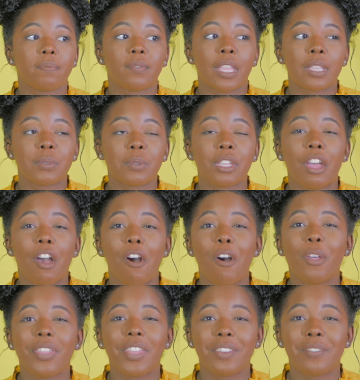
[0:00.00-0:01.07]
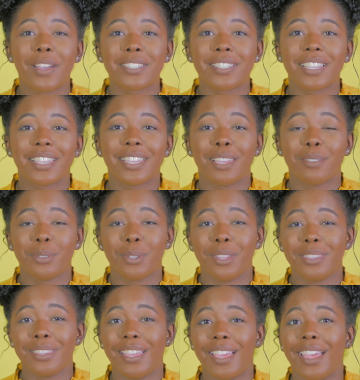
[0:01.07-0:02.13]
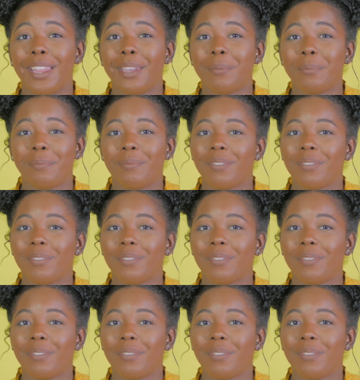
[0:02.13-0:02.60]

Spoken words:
that's really all the advice I could give you on that.